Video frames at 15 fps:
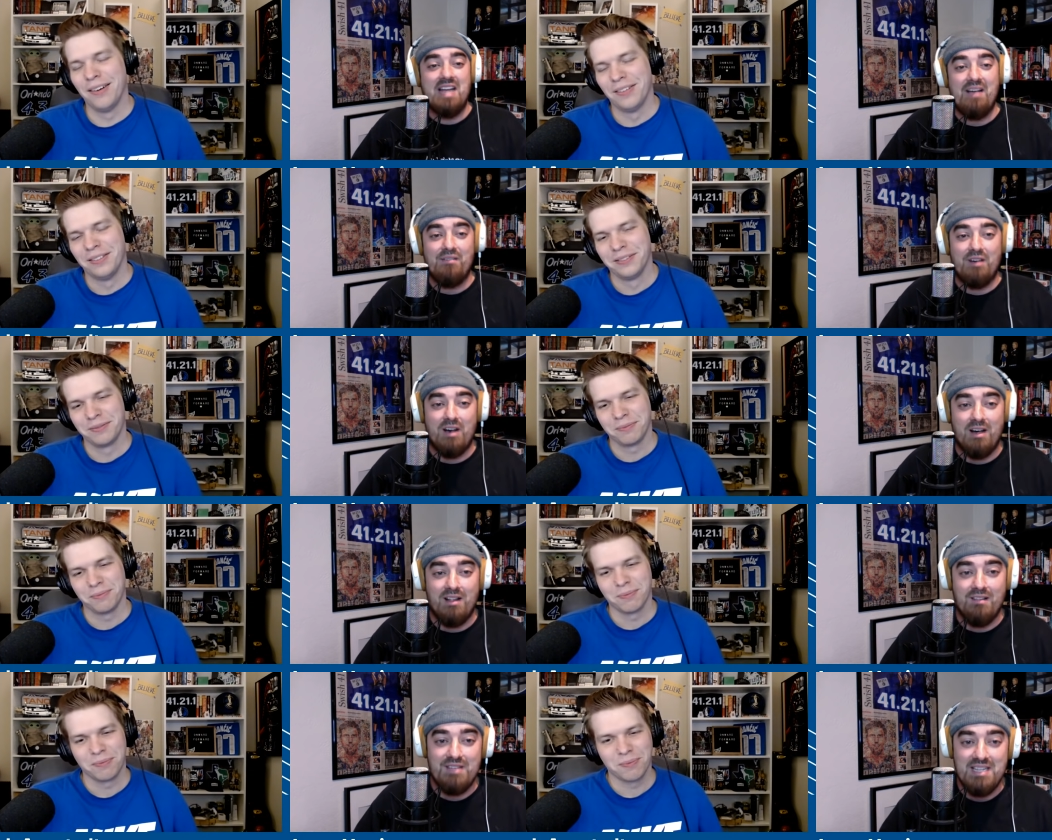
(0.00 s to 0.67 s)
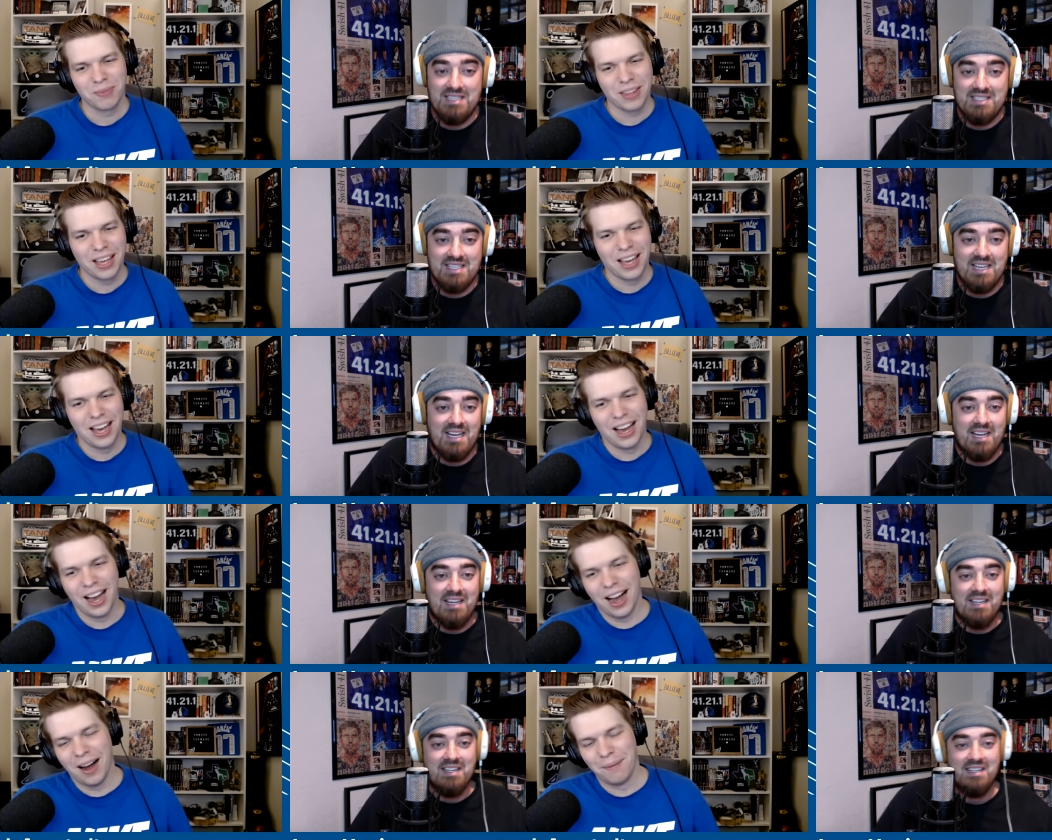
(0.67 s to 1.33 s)
Speaker 1: have all of these.
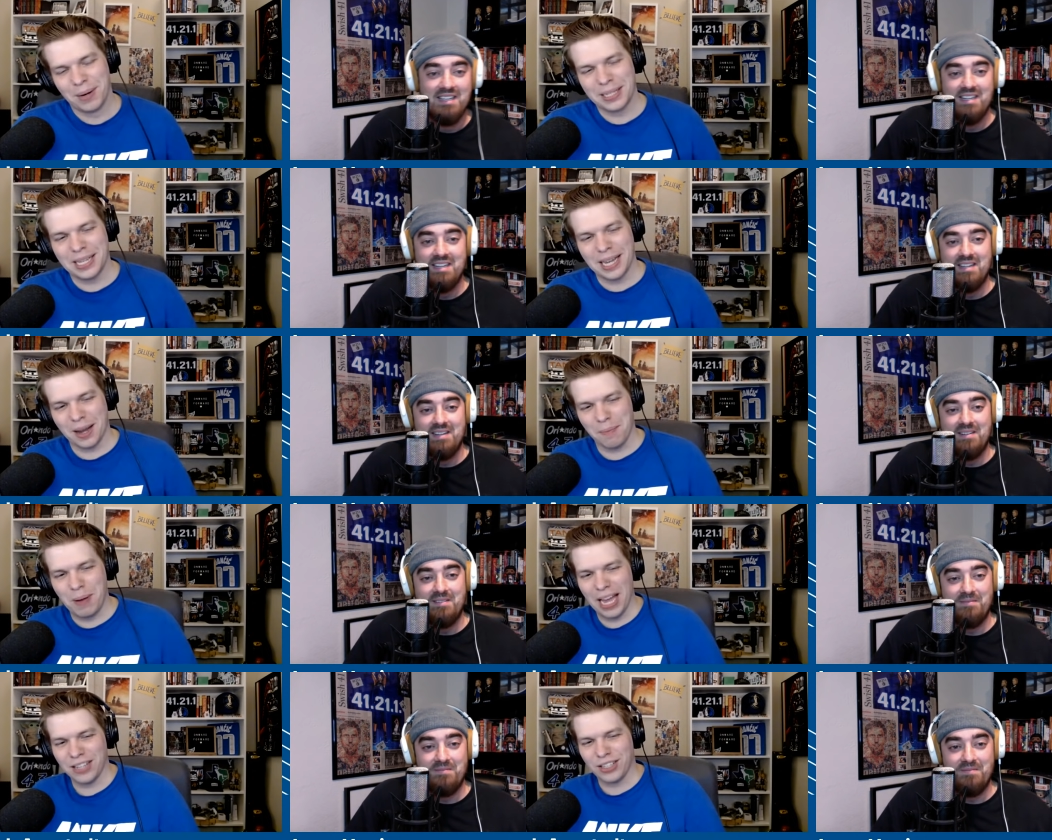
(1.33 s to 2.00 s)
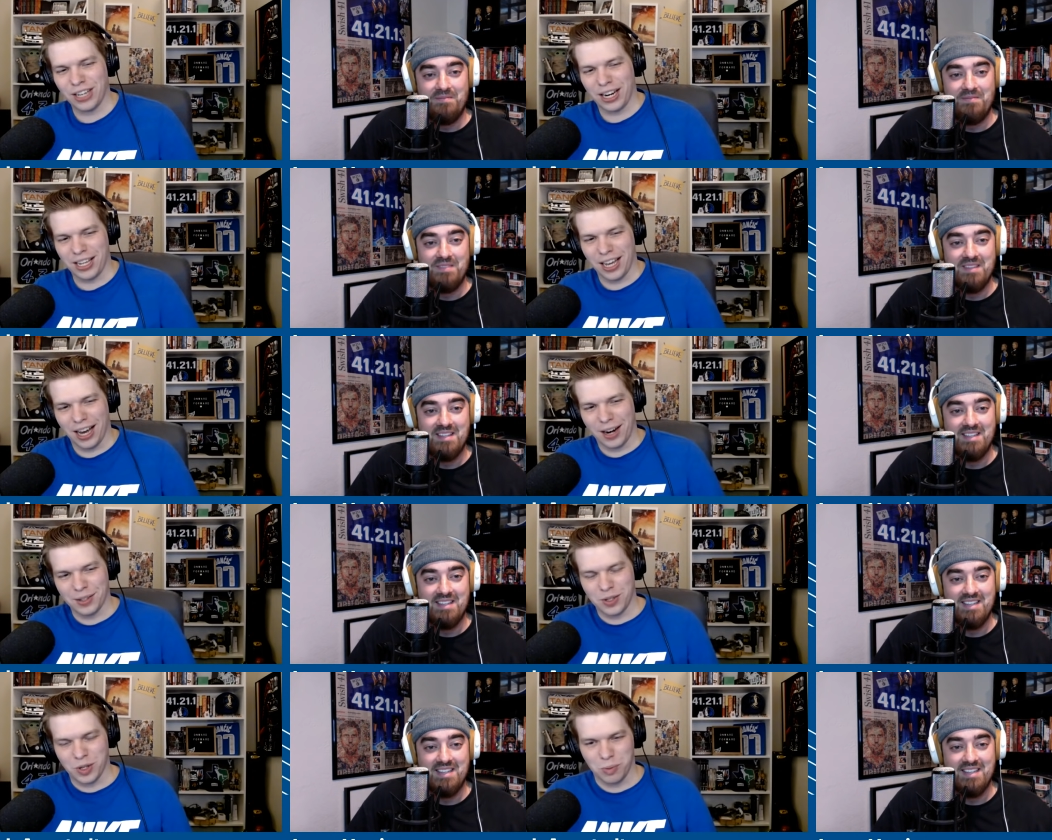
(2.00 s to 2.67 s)
Uh,
Speaker 2: I'm gonna take a page out of
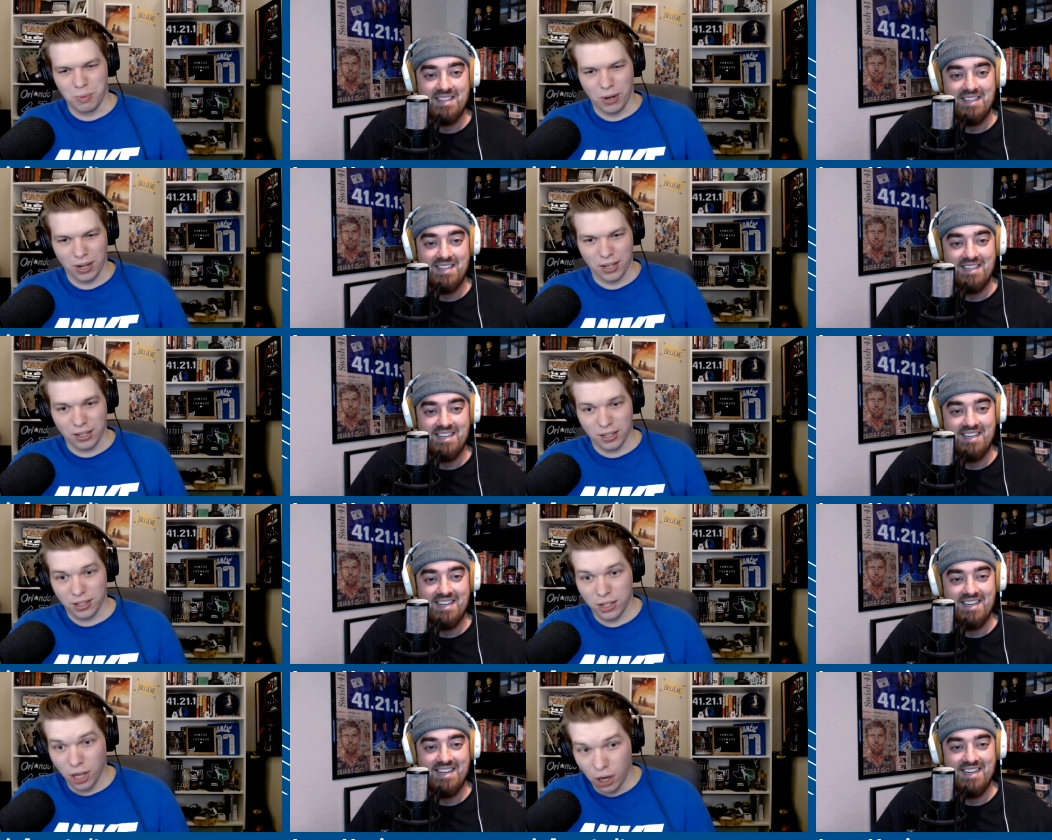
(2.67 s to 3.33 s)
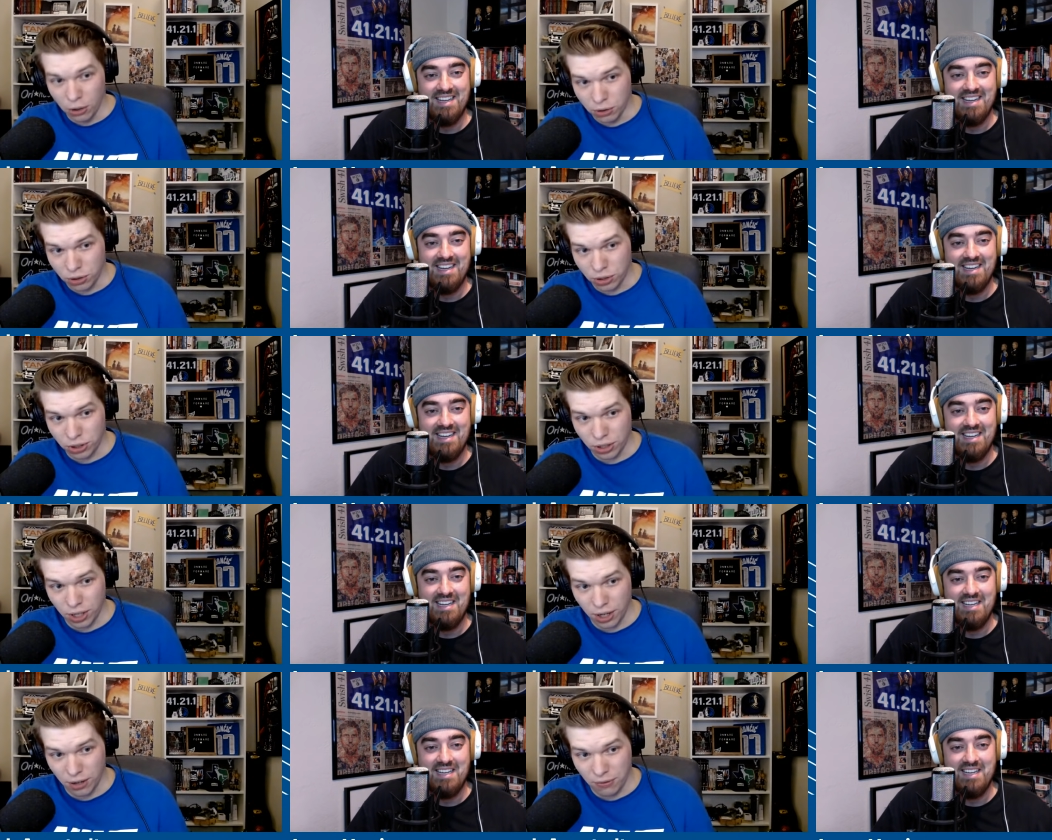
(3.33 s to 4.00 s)
Giannis's book, Coach.
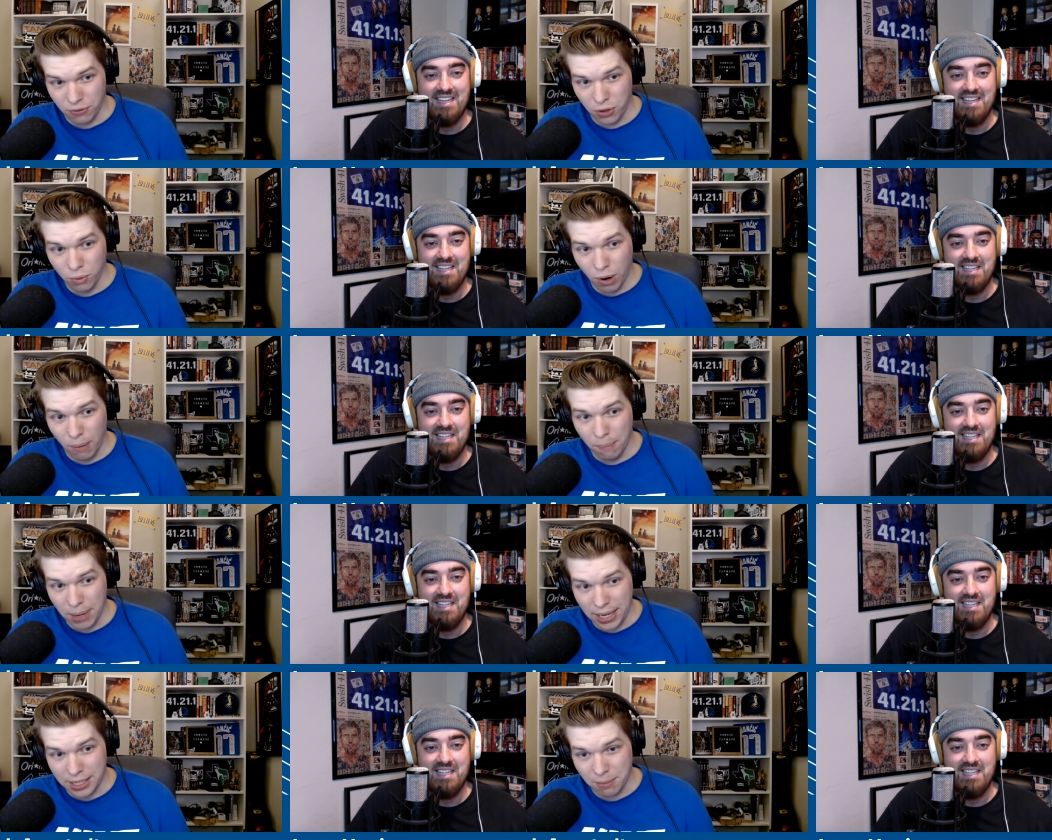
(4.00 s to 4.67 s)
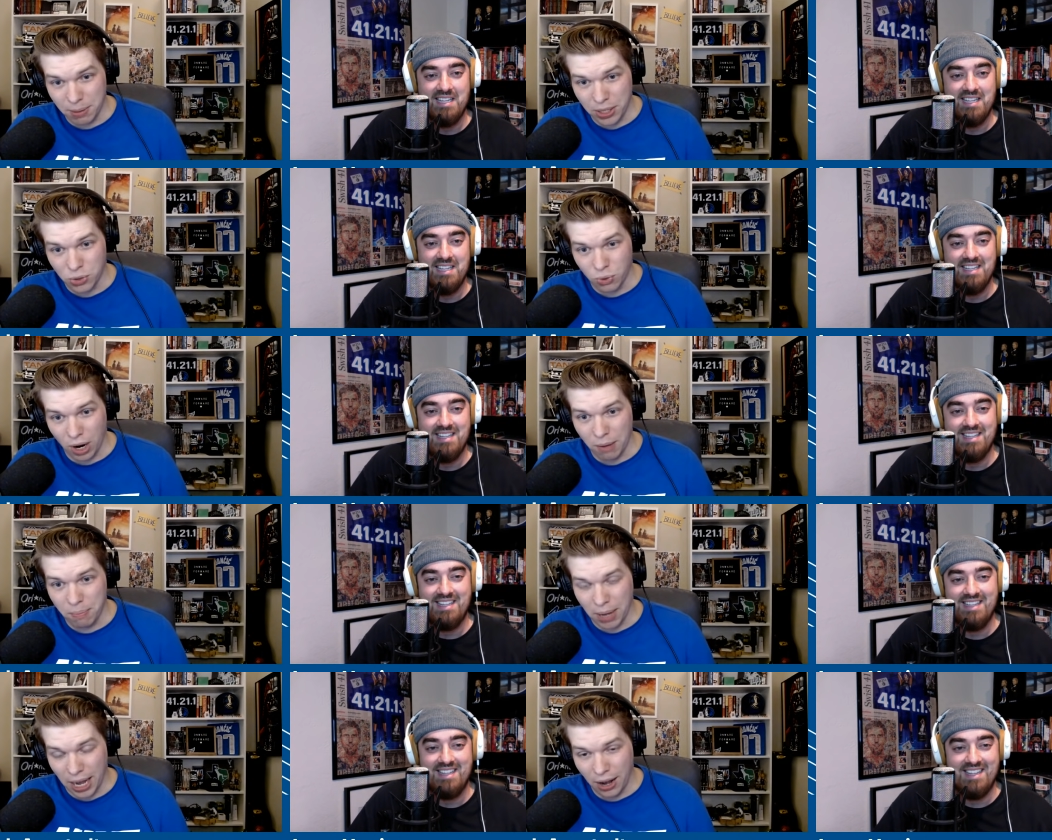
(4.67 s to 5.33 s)
If you want me to be
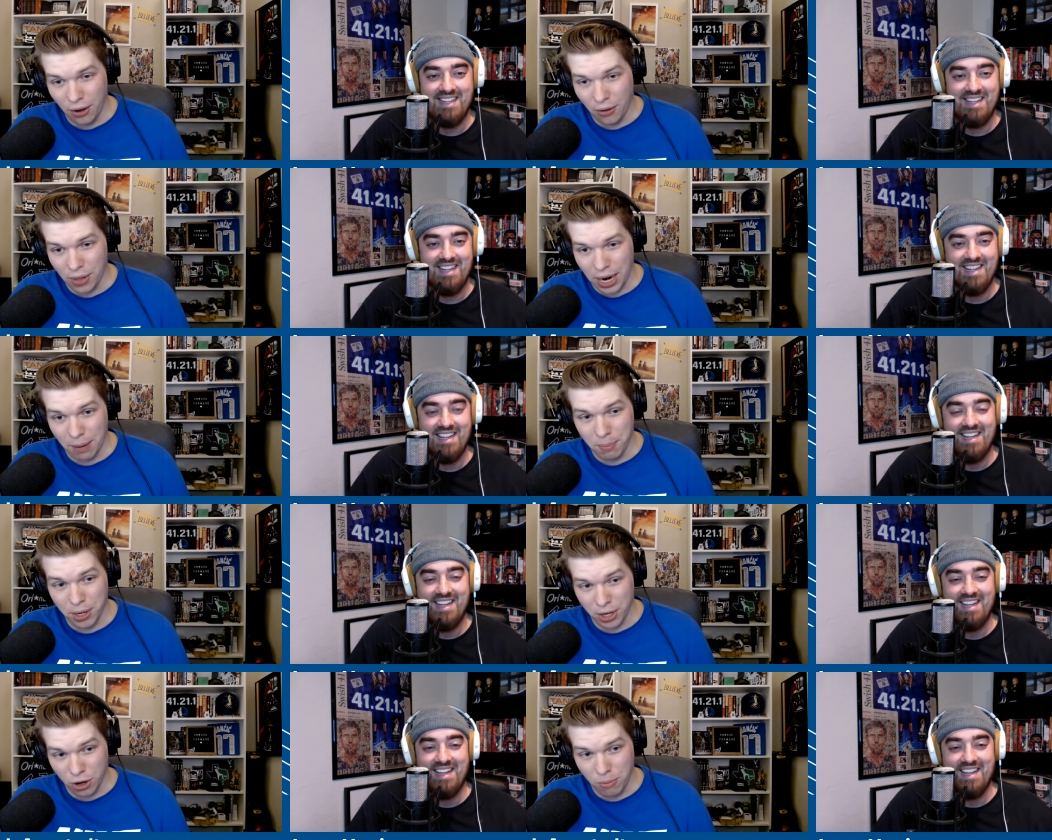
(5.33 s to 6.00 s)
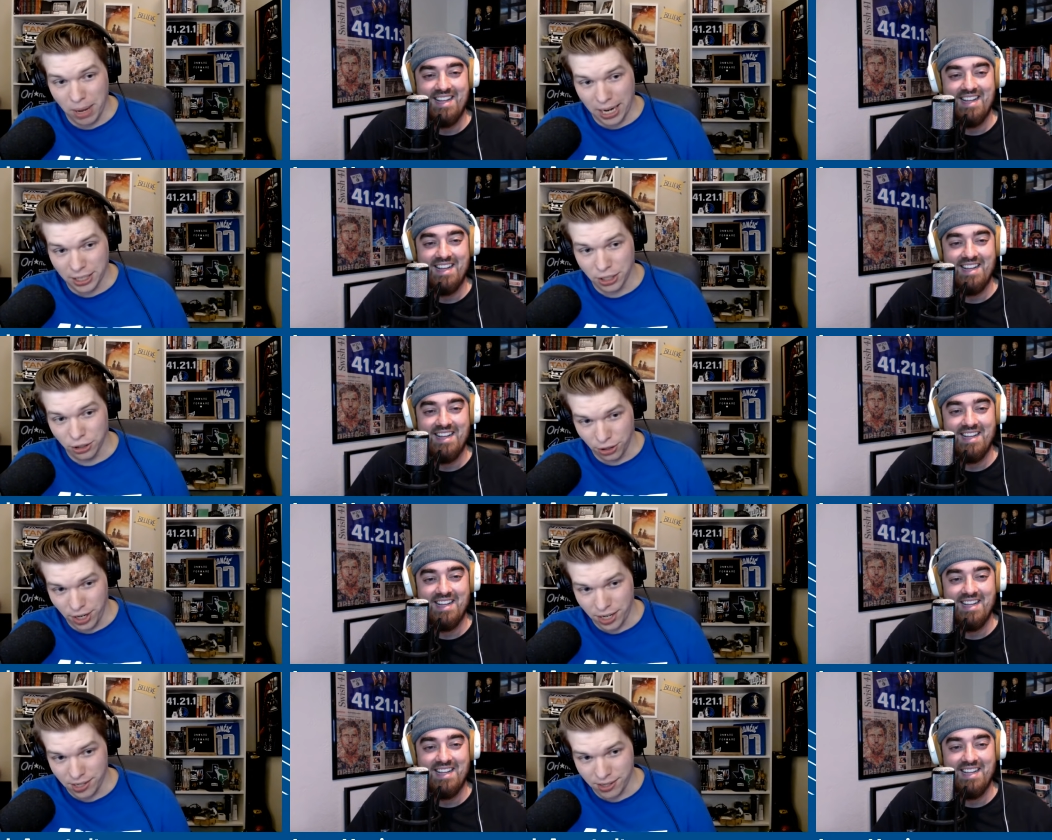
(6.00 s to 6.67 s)
Dwight Powell, then I'm gonna go back to
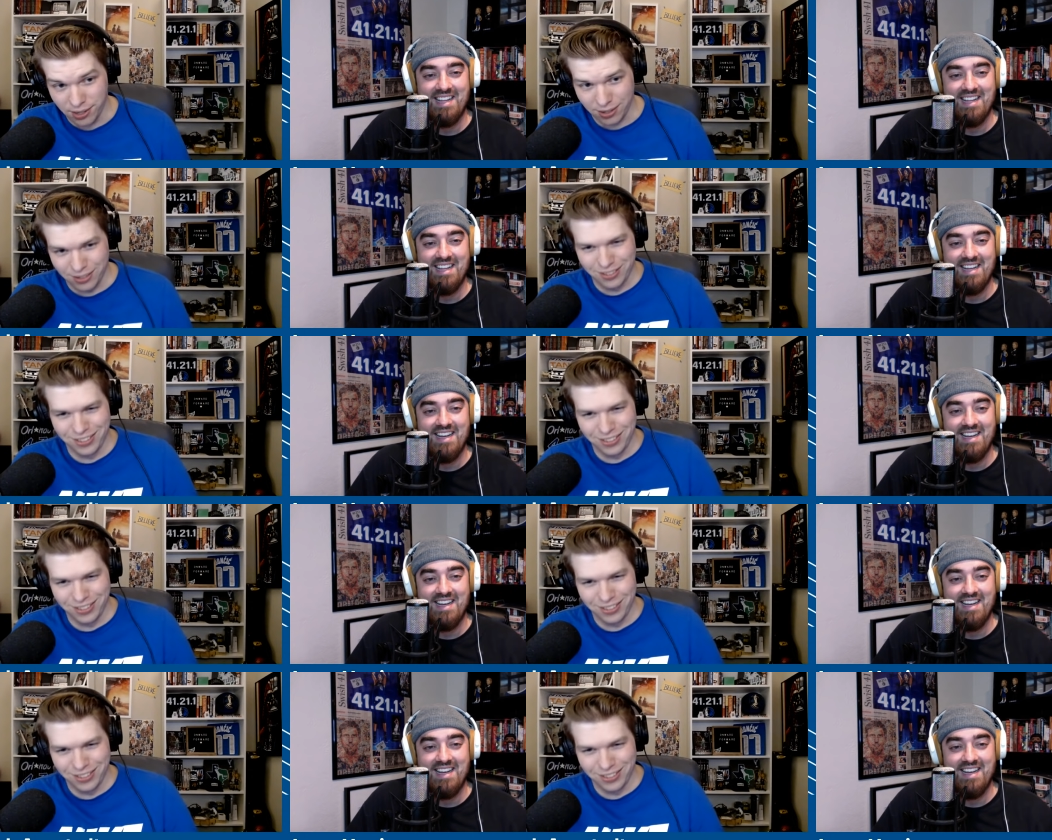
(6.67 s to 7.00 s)
Greece.